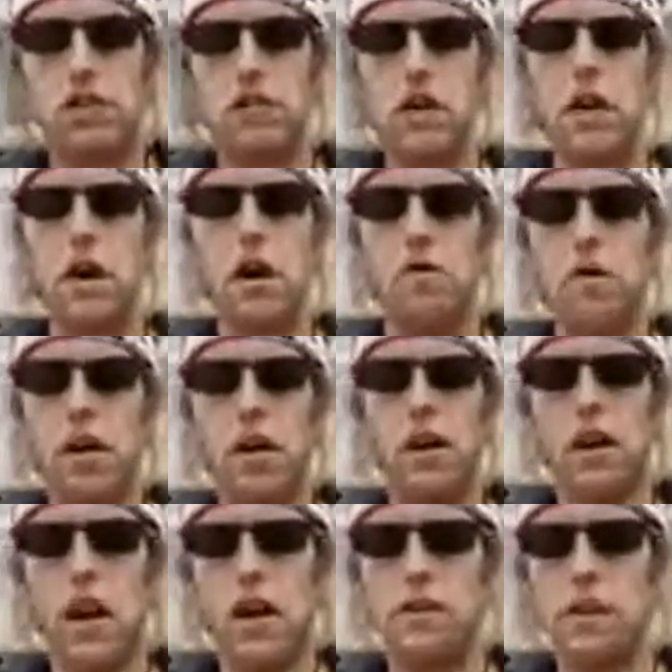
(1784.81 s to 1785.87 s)
of the Army
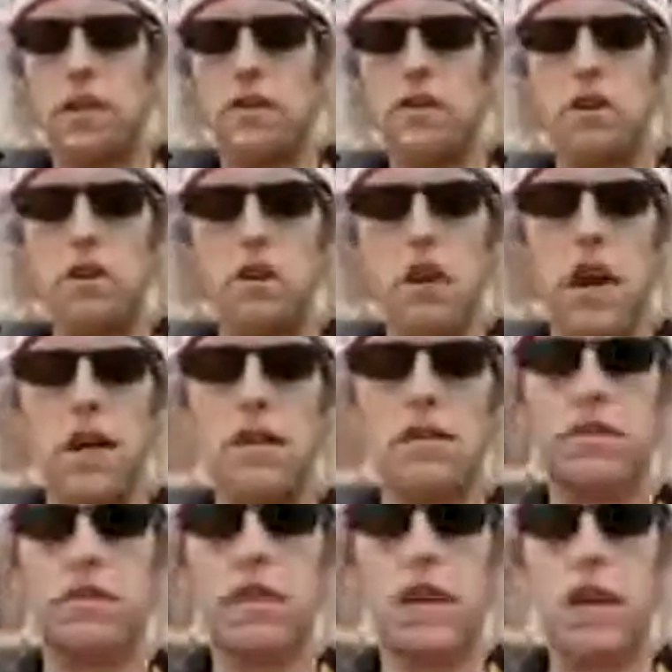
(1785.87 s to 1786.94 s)
and Navy of the United
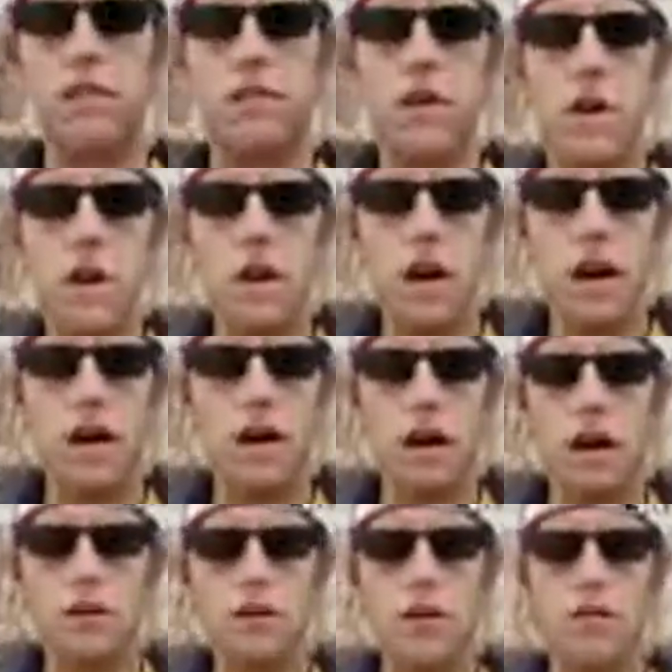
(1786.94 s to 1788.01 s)
States and
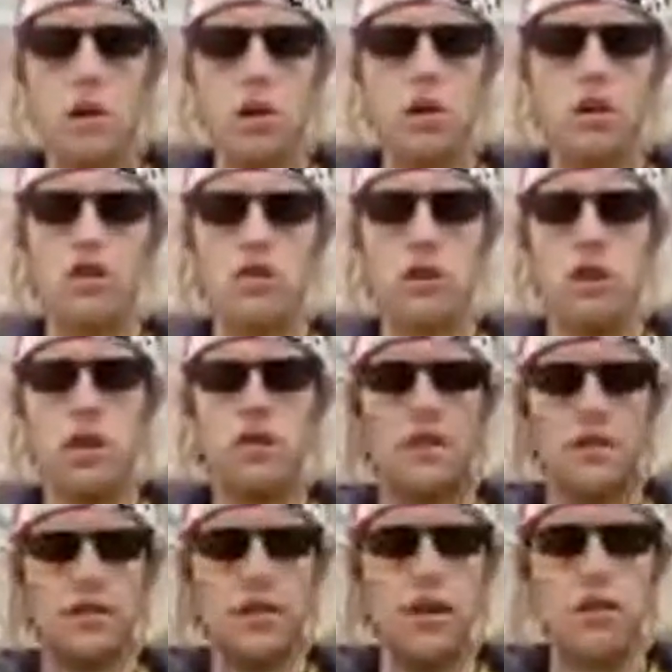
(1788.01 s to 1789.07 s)
of the militia of the
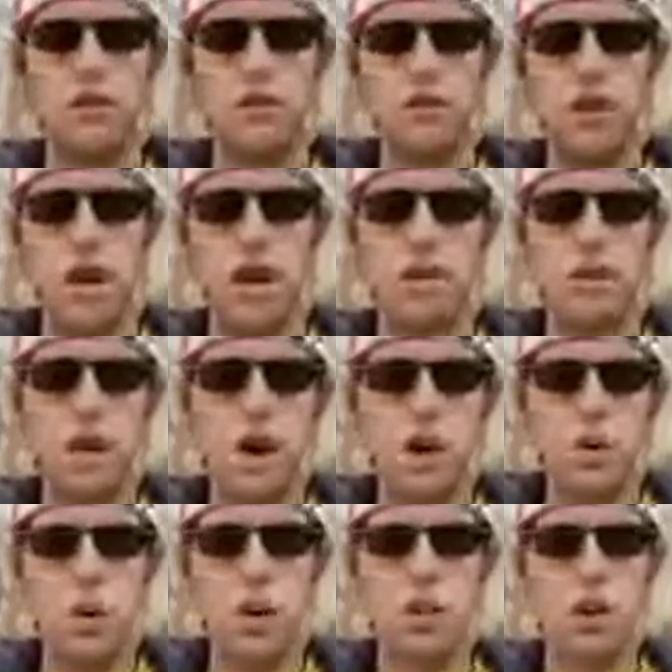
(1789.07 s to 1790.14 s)
several states.
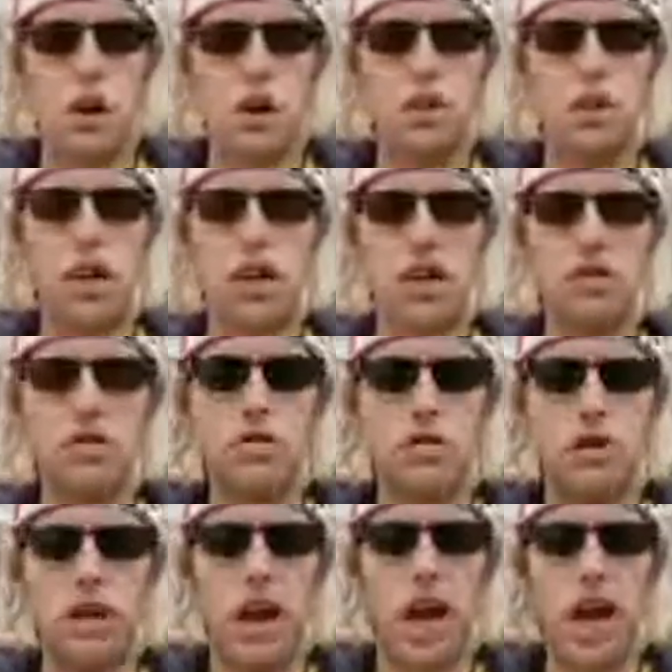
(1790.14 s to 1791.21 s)
When called into
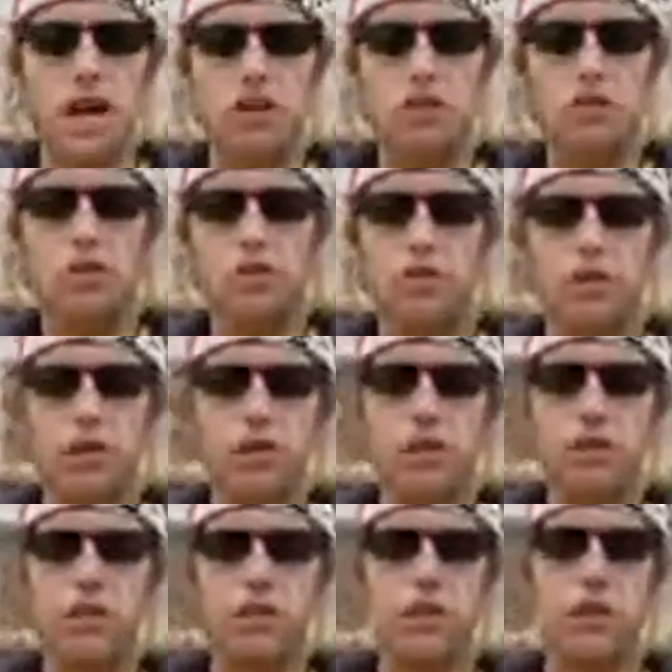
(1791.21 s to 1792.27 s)
the actual
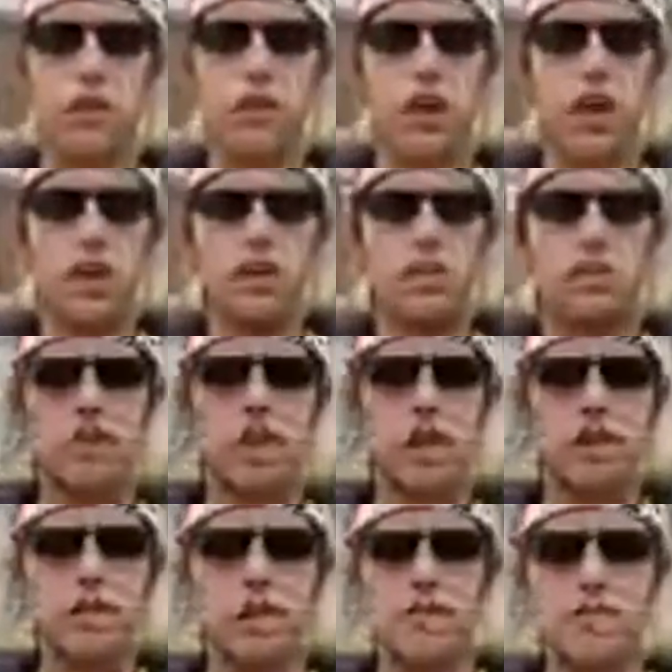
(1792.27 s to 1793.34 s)
service of the United States,
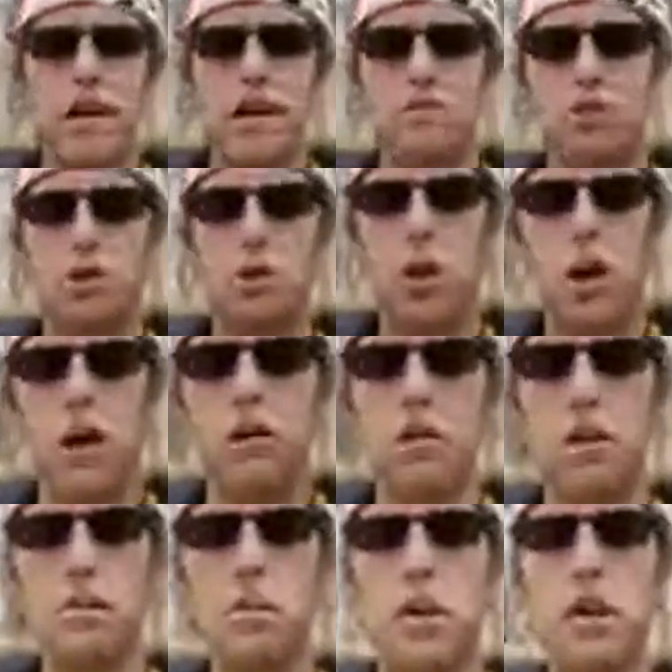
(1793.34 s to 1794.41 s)
he may require
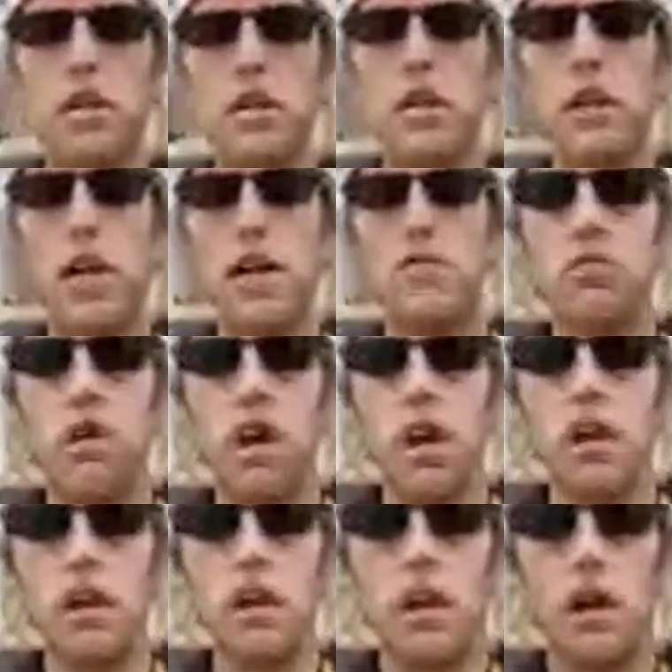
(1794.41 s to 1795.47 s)
the opinion, in
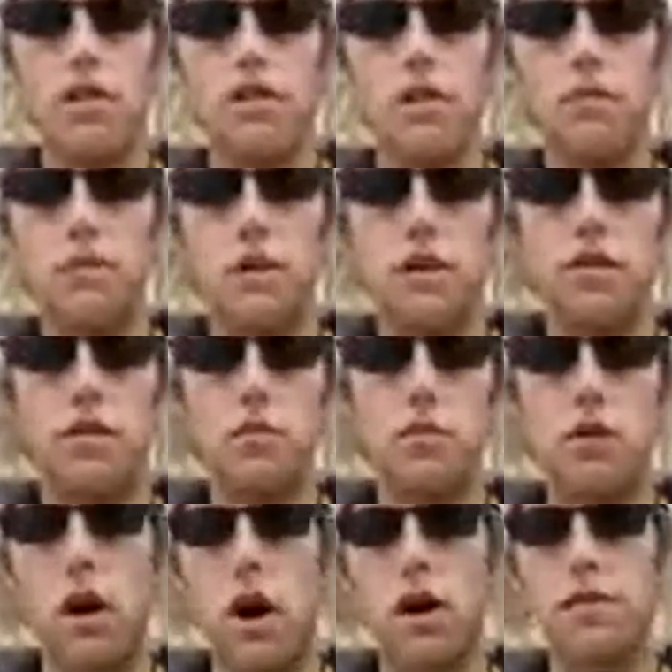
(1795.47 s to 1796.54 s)
writing, of the principal
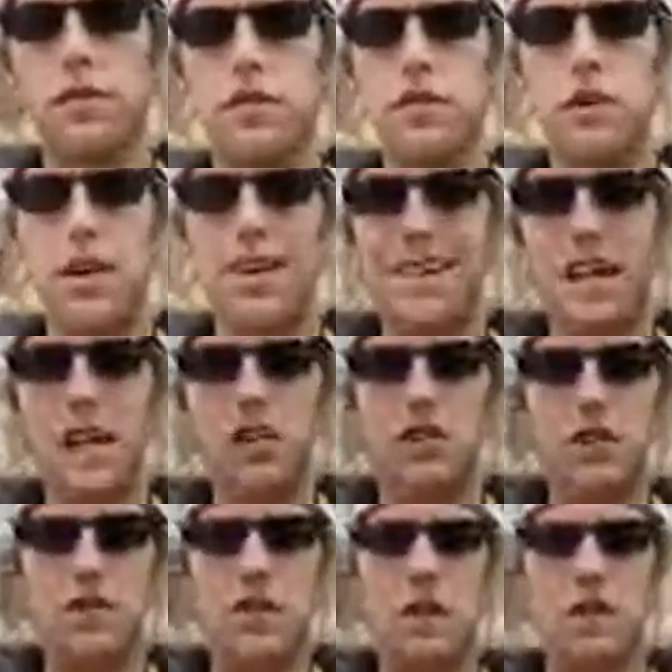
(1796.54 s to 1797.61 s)
officer in each
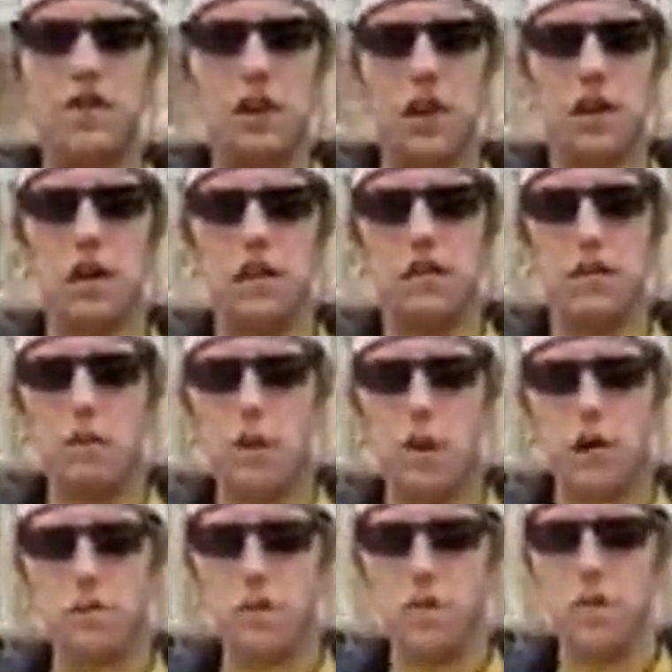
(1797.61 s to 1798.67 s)
of the executive
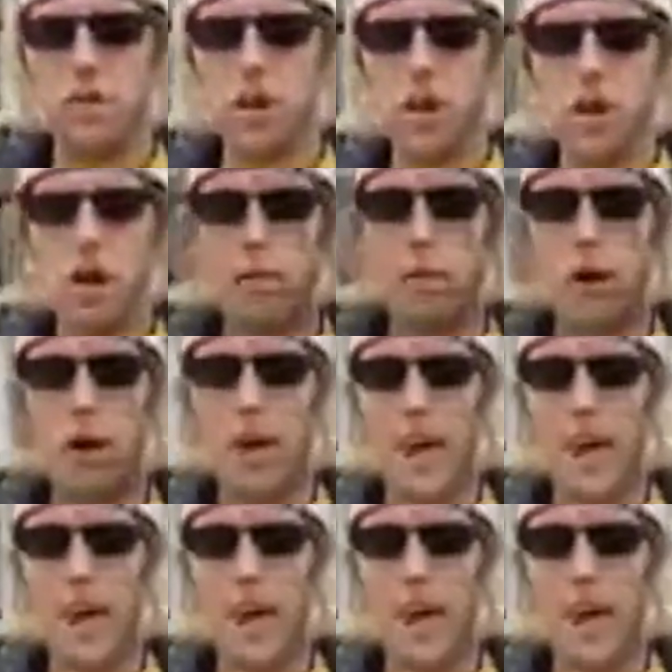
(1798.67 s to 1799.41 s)
departments upon